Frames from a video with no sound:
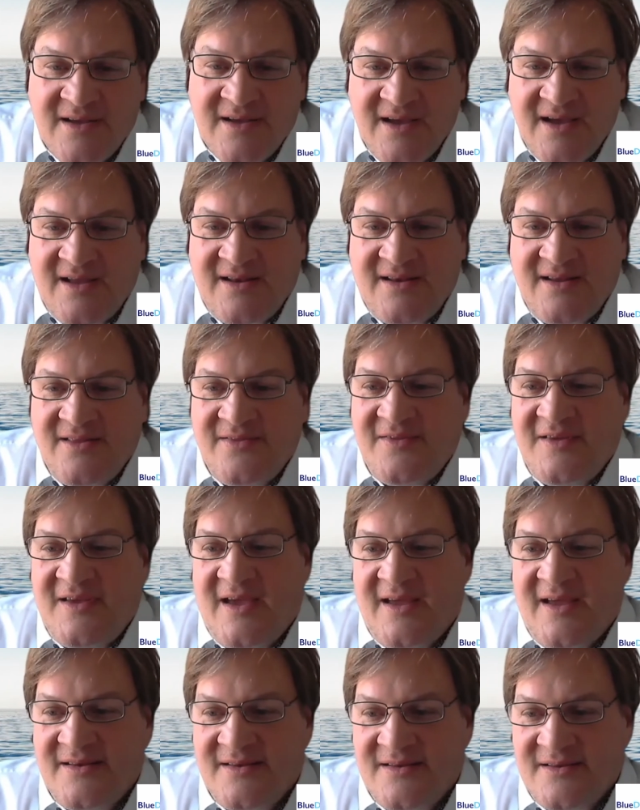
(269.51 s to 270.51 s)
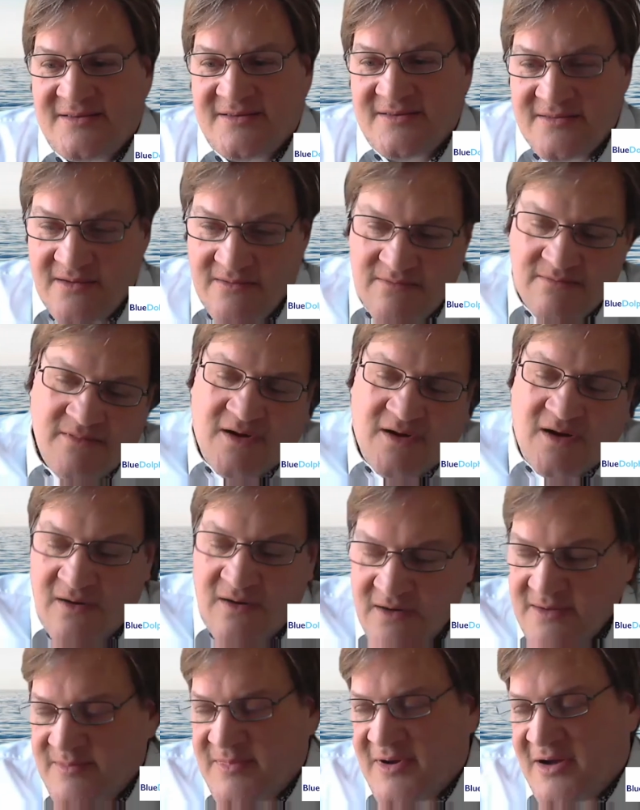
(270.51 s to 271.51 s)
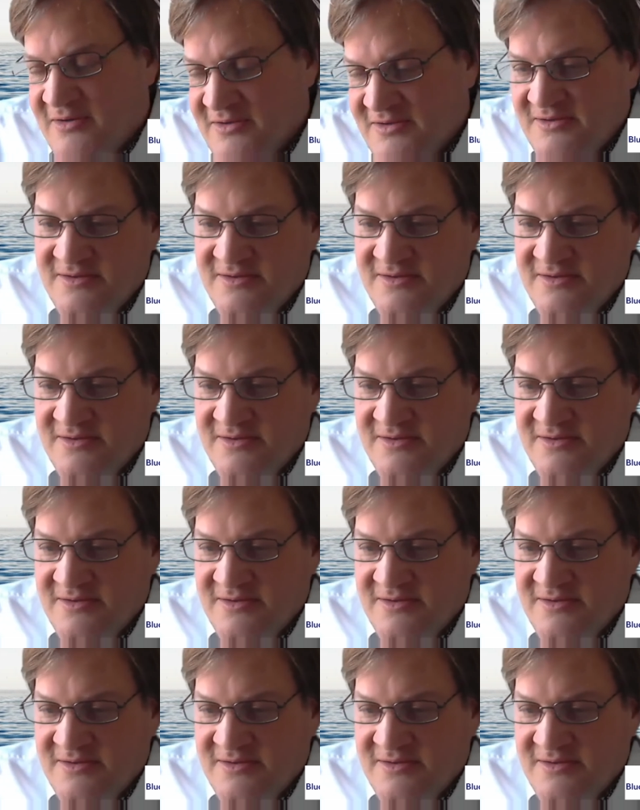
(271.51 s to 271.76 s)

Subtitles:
And in the end, it's all about